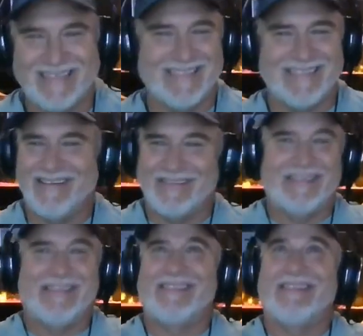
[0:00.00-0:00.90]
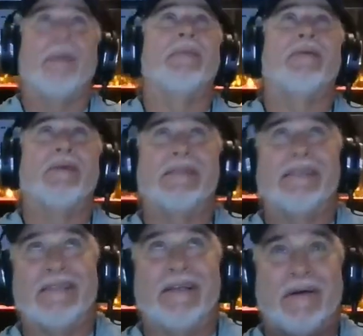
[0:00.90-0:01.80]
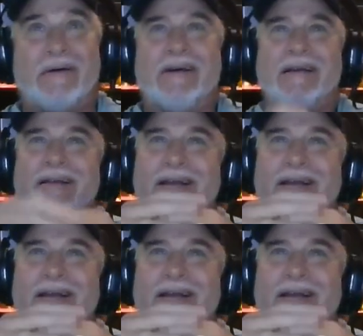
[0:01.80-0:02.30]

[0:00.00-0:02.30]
So just tell me what to do